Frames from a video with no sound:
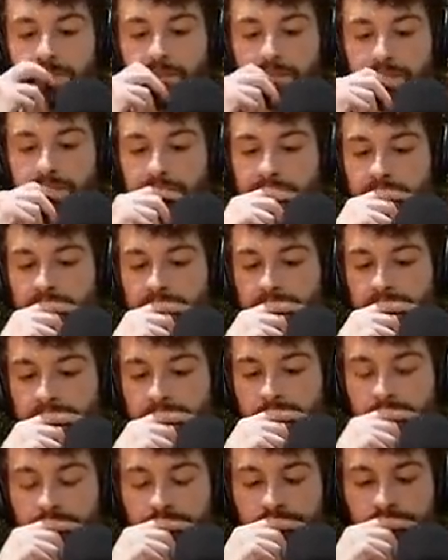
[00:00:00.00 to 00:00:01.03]

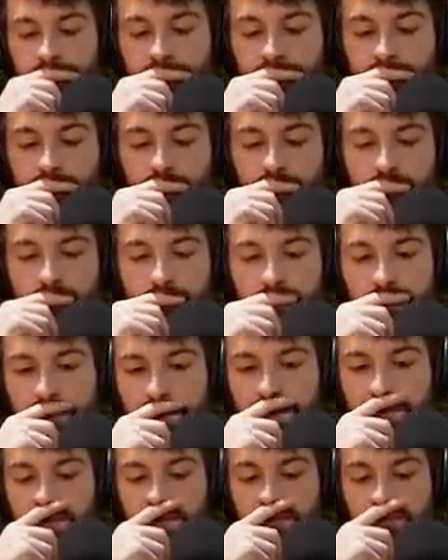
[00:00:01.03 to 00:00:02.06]

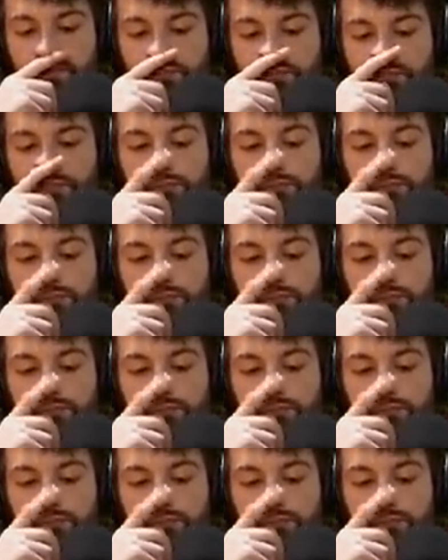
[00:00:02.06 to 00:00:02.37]
(silent)